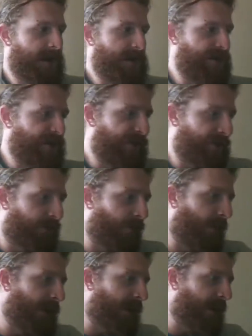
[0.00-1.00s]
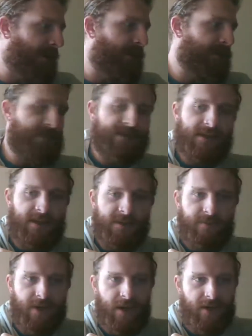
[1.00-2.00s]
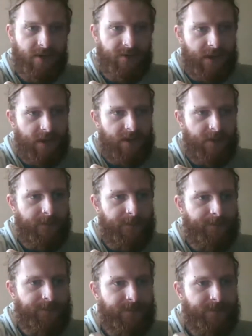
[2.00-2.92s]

is just to break up the solid block of color.